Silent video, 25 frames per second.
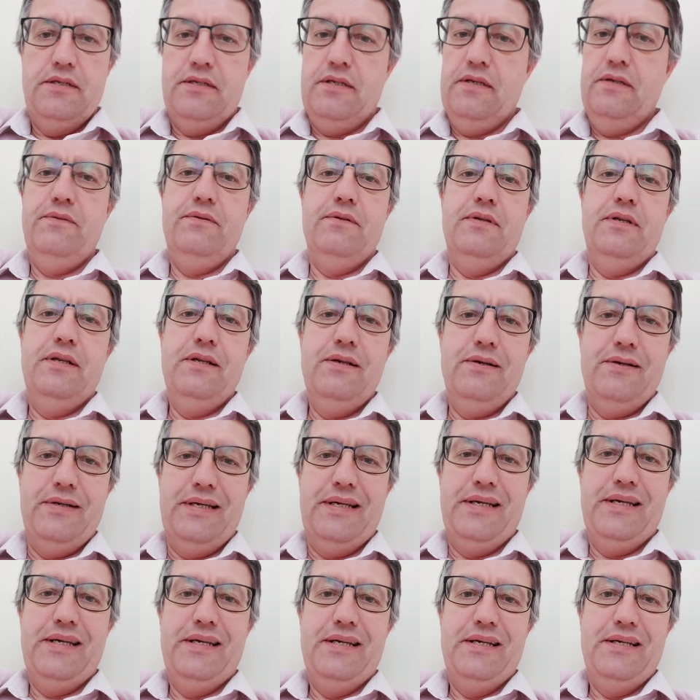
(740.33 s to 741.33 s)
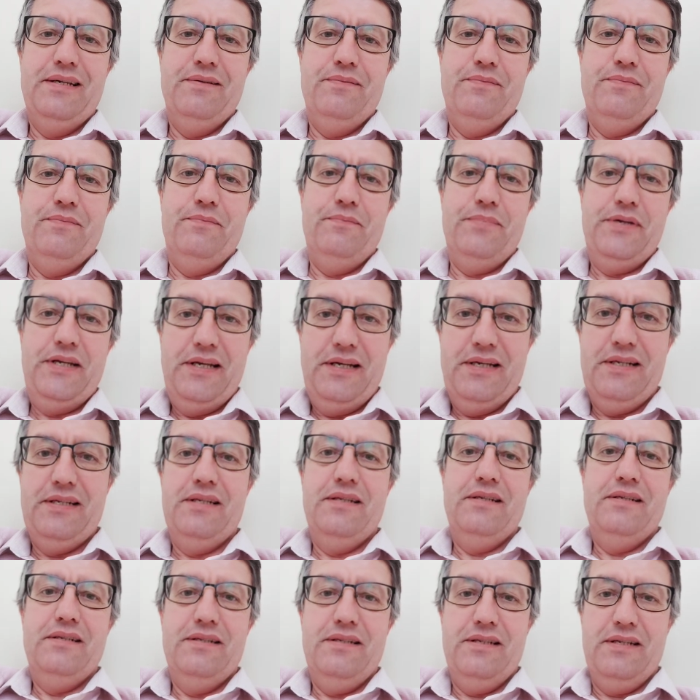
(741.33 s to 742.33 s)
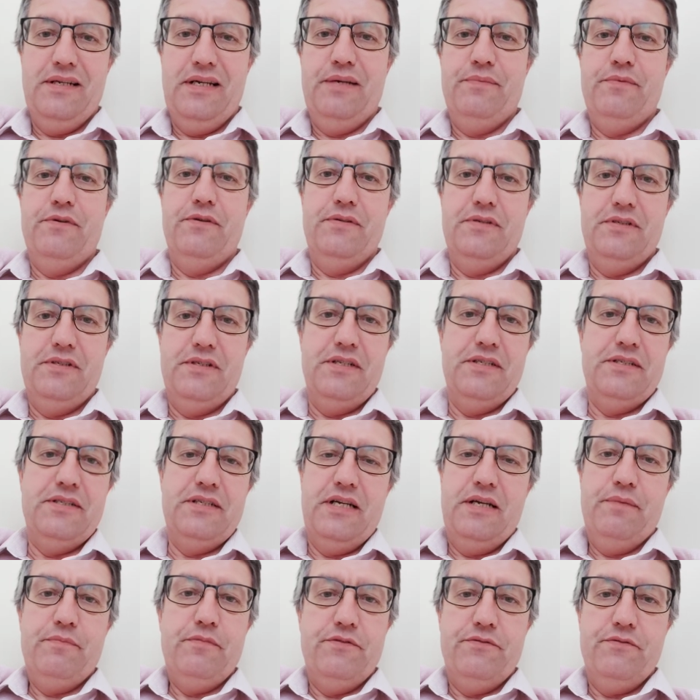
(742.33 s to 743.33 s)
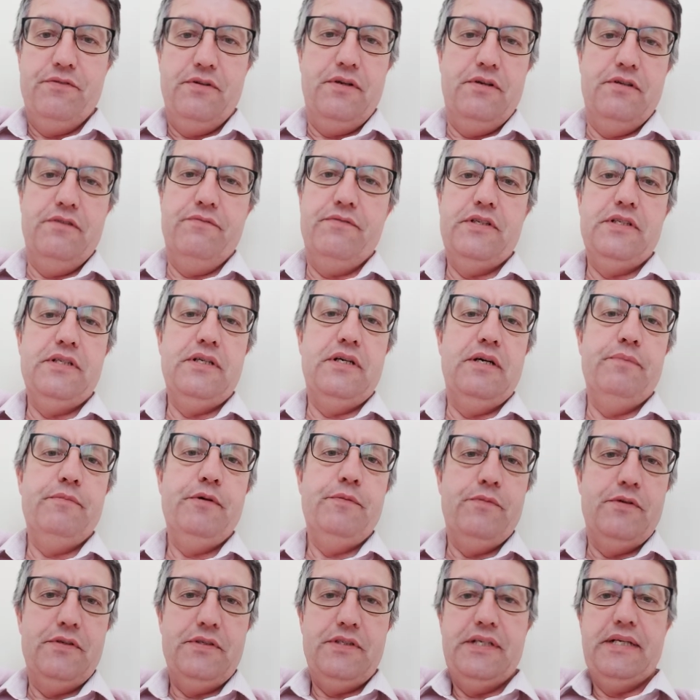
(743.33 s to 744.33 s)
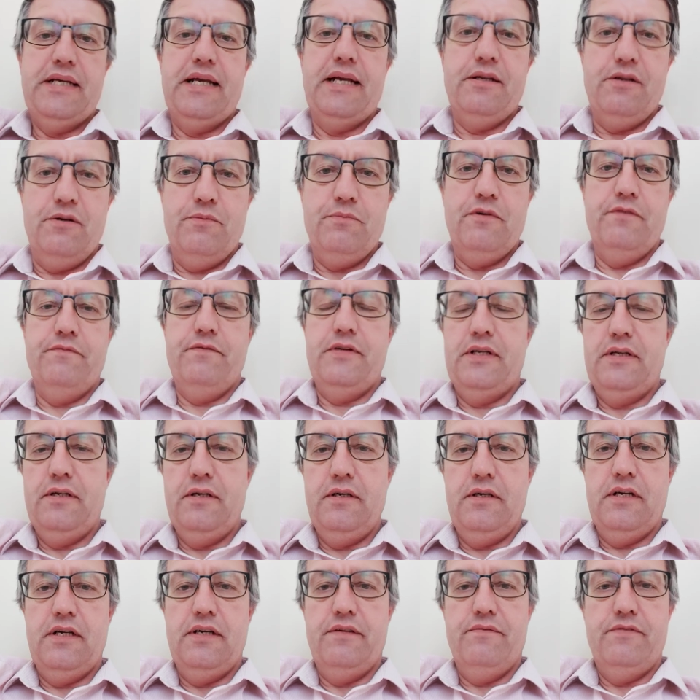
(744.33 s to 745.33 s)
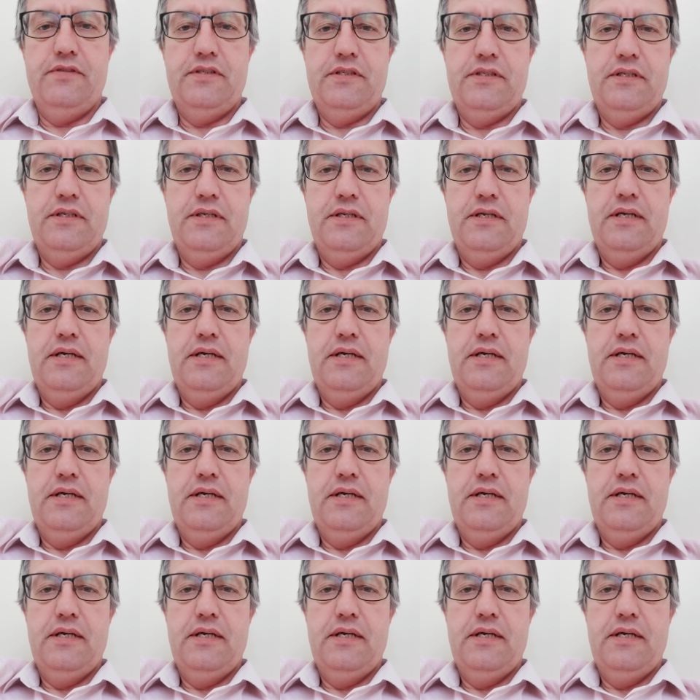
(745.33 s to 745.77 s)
don't like being labelled as disabled for a lot of the time and want to get on with their lives.